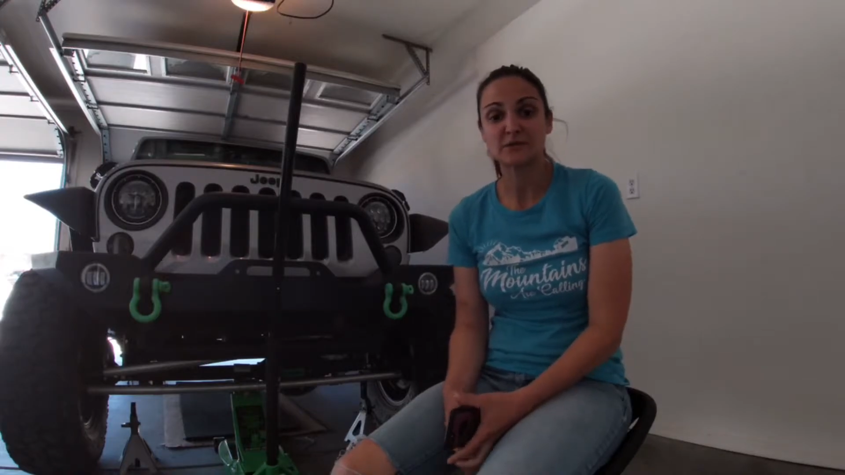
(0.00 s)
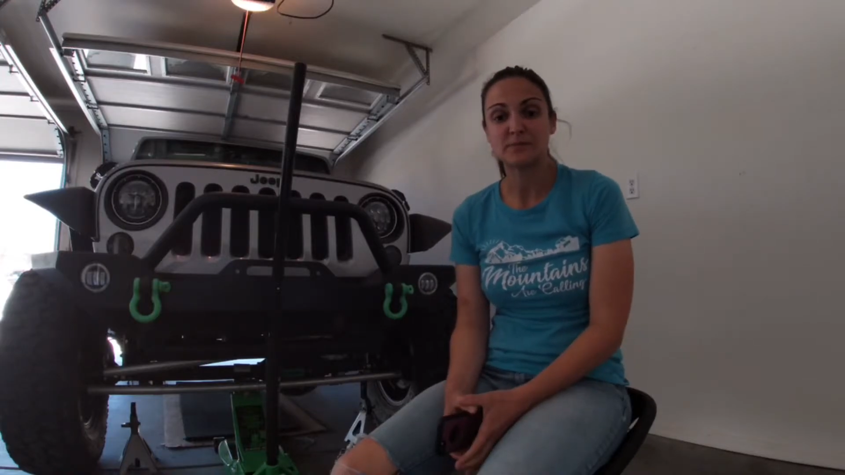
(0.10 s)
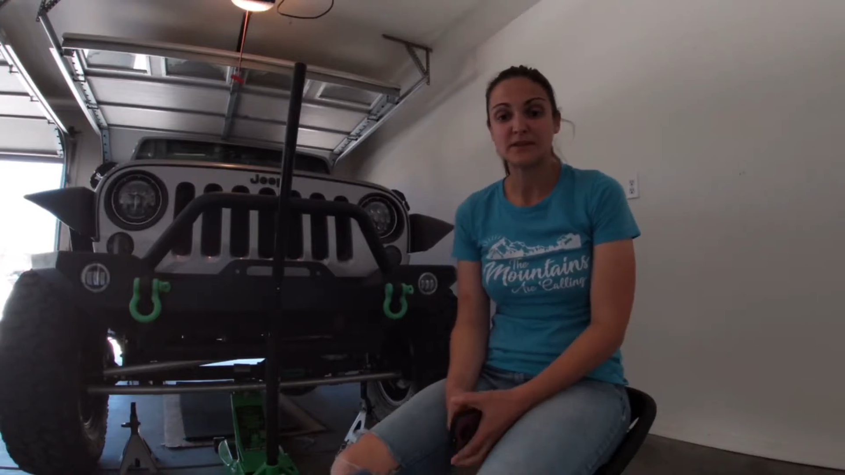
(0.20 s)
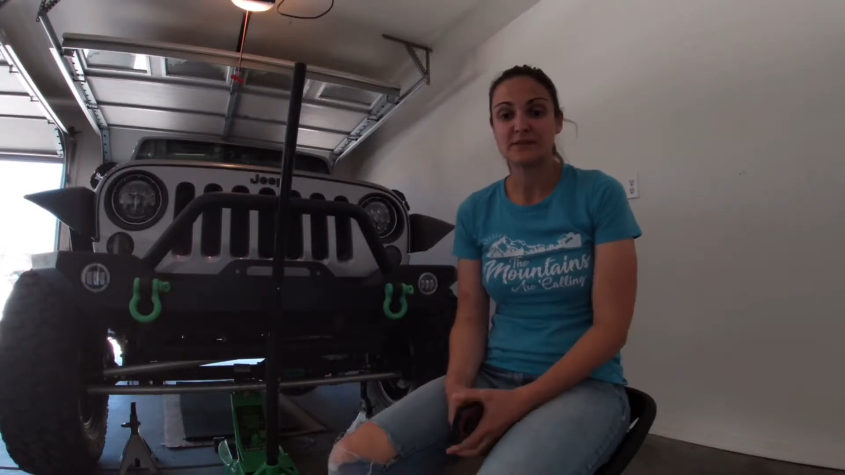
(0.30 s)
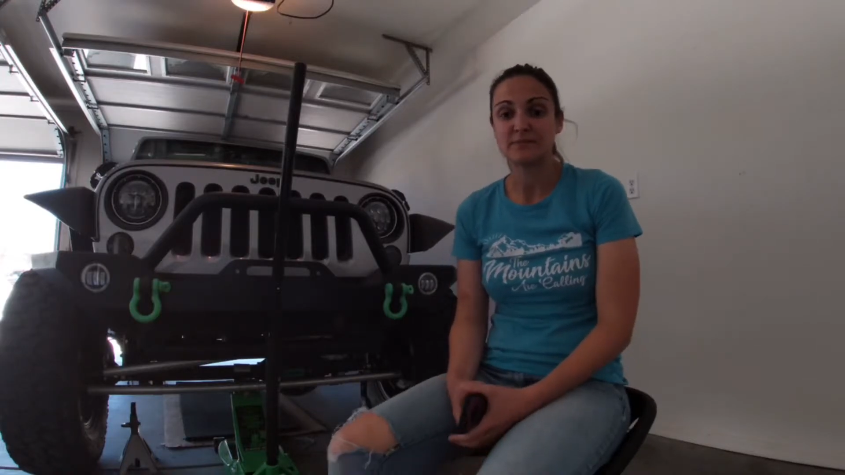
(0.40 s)

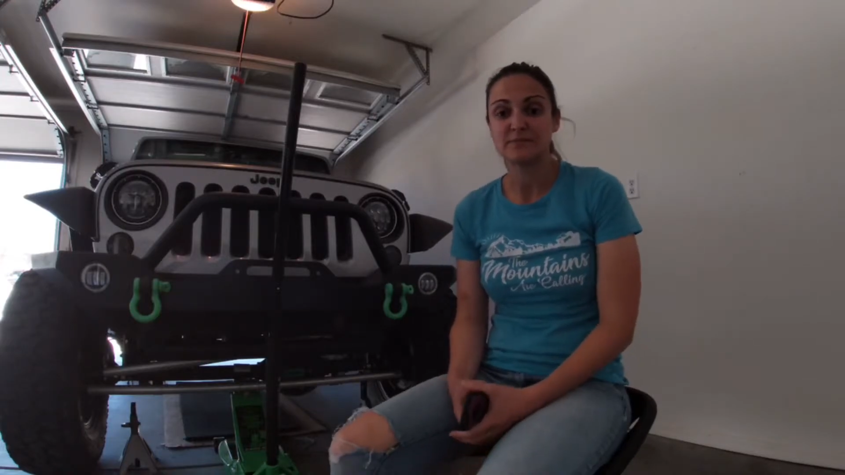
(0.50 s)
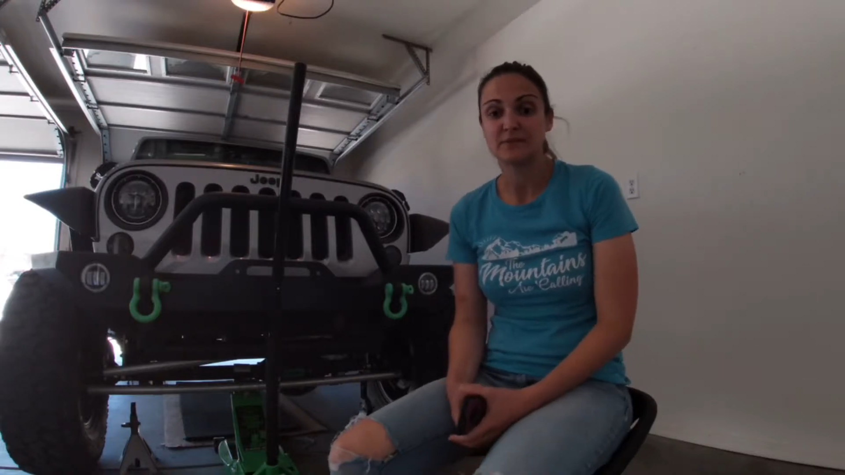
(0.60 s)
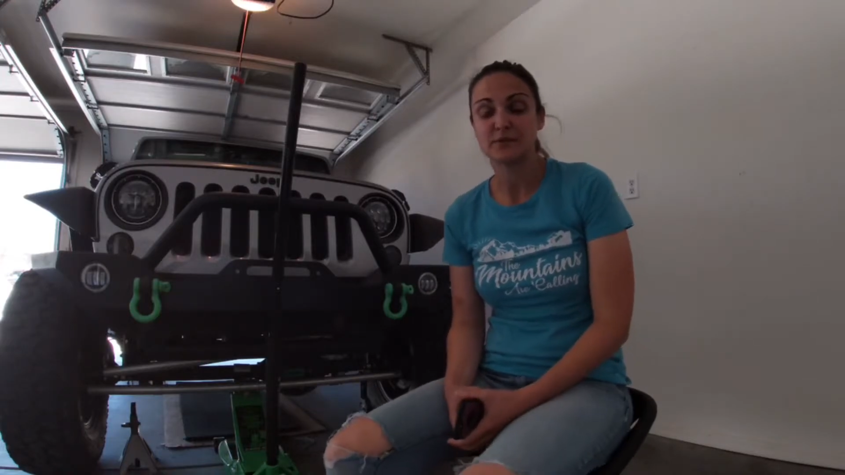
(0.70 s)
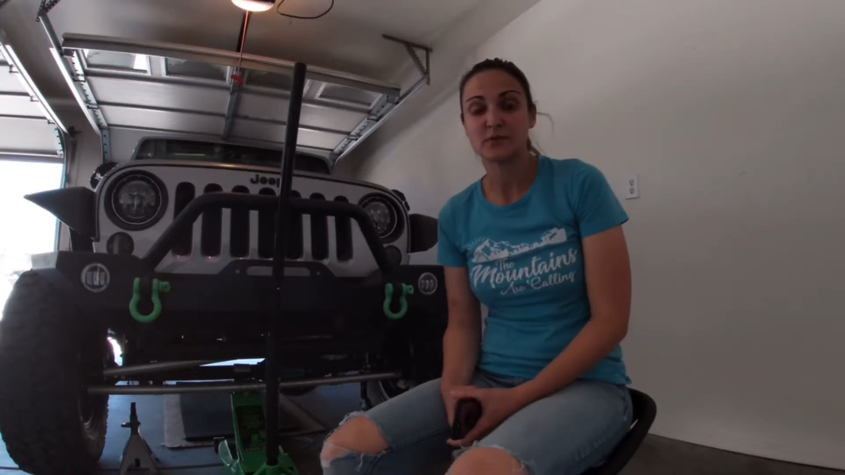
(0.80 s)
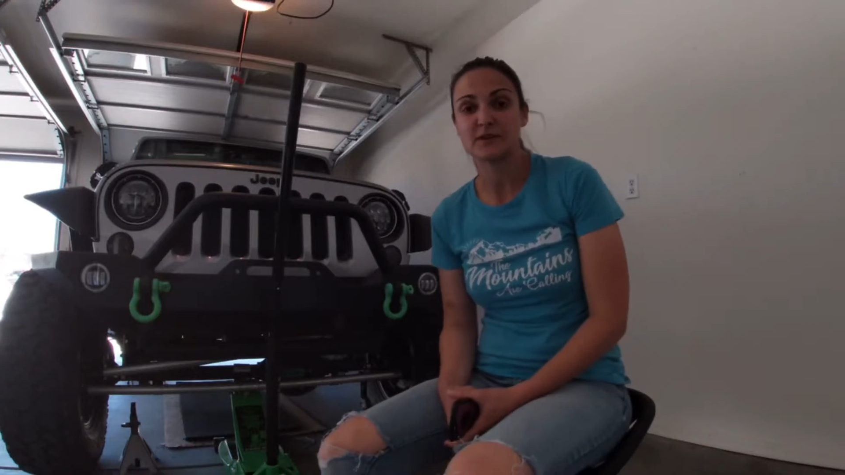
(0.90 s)
speed
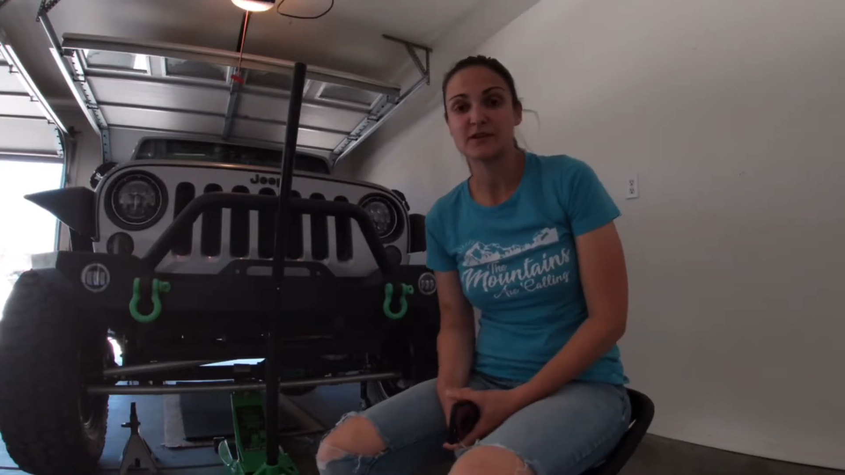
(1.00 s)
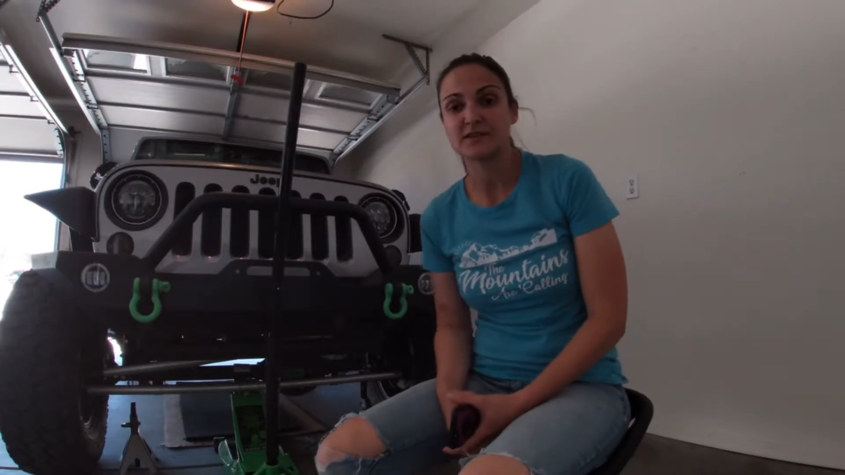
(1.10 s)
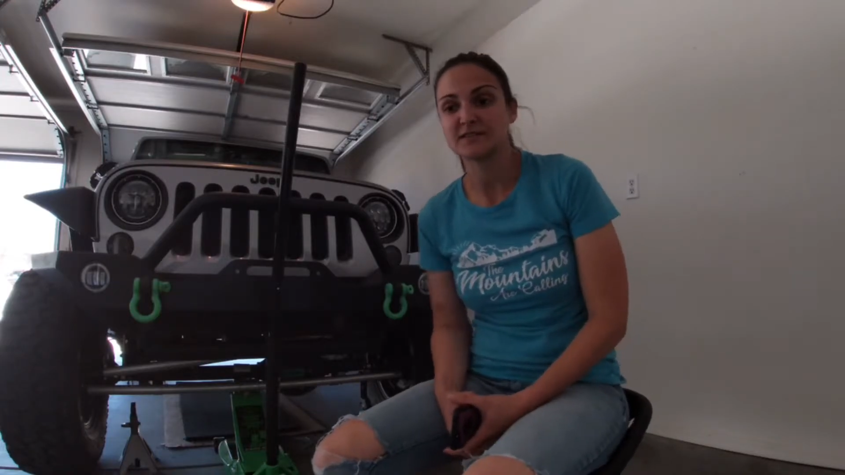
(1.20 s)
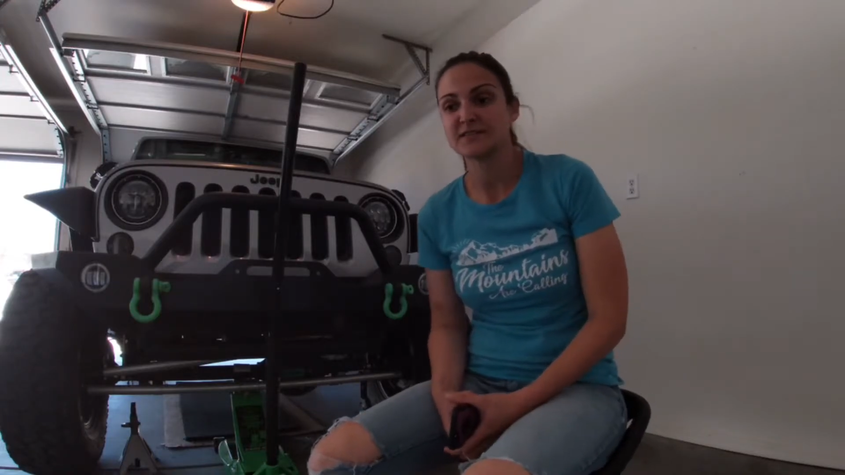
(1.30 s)
before